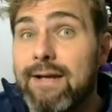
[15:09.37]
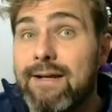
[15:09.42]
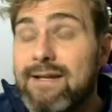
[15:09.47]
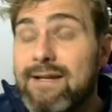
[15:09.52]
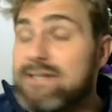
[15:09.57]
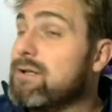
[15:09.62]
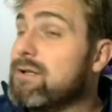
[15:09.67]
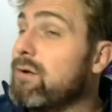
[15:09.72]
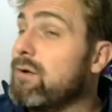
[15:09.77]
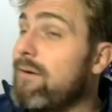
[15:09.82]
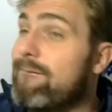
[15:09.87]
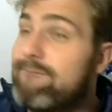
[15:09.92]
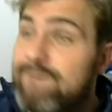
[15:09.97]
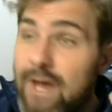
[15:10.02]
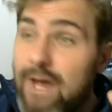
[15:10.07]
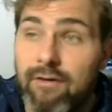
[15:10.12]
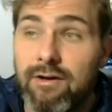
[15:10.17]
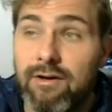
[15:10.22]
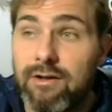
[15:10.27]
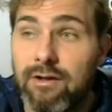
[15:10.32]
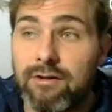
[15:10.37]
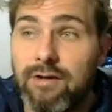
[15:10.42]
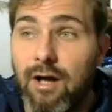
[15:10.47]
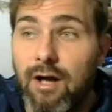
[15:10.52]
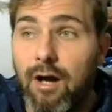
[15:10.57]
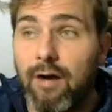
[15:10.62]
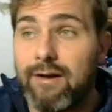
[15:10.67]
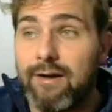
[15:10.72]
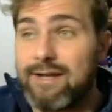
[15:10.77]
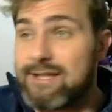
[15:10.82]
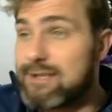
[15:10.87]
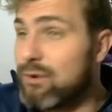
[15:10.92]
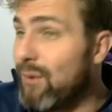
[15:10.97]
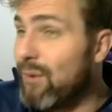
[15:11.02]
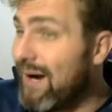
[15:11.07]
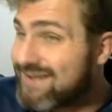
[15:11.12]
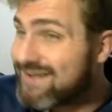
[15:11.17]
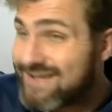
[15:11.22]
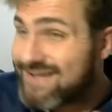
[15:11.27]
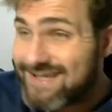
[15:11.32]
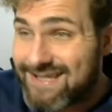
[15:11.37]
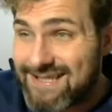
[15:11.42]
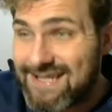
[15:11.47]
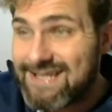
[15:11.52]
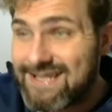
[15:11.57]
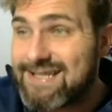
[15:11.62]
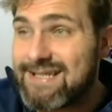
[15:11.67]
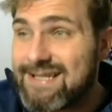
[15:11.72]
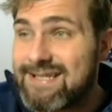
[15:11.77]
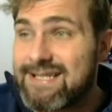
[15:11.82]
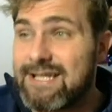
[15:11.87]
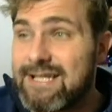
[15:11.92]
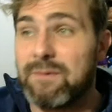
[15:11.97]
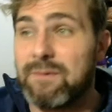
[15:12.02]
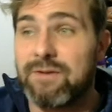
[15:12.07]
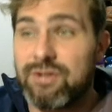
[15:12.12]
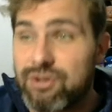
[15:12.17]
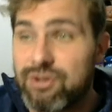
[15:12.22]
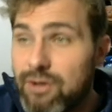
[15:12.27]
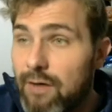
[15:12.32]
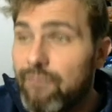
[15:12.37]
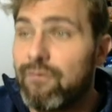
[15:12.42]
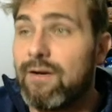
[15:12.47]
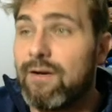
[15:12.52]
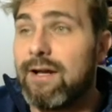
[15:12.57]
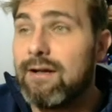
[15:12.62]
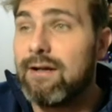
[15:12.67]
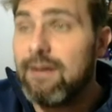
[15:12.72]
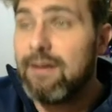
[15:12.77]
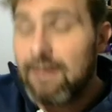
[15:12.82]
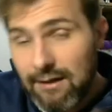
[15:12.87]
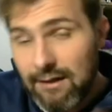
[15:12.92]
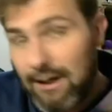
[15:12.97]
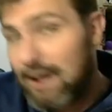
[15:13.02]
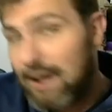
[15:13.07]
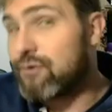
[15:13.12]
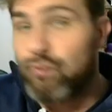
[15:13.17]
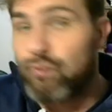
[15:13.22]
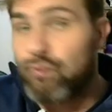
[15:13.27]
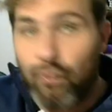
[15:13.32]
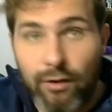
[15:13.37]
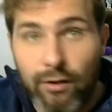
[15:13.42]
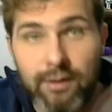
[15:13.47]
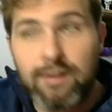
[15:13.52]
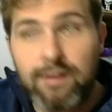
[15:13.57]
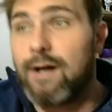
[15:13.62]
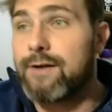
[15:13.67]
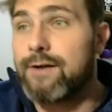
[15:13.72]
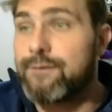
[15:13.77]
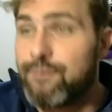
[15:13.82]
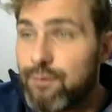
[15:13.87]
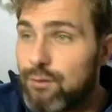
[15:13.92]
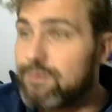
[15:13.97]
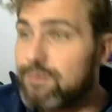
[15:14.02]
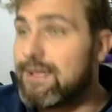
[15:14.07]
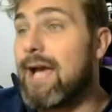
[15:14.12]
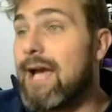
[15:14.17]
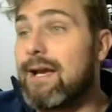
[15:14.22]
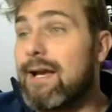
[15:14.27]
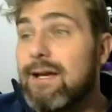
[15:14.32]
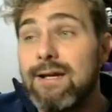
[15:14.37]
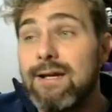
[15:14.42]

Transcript: It's still a very good card. It still adds consistency with the shuffling and drawing cards for your deck.